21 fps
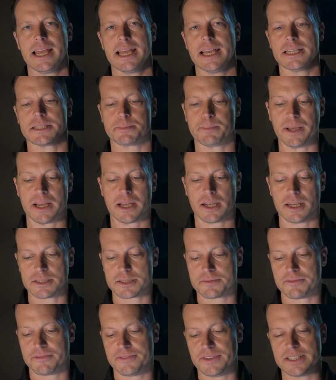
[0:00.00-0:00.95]
it's
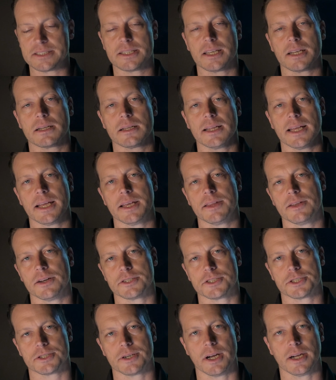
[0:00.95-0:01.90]
because physically they're
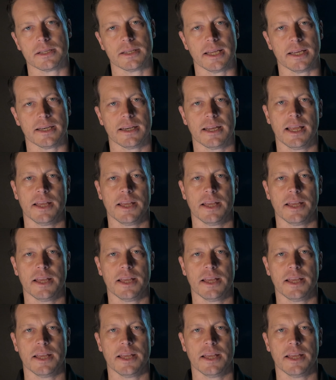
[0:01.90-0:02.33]
struggling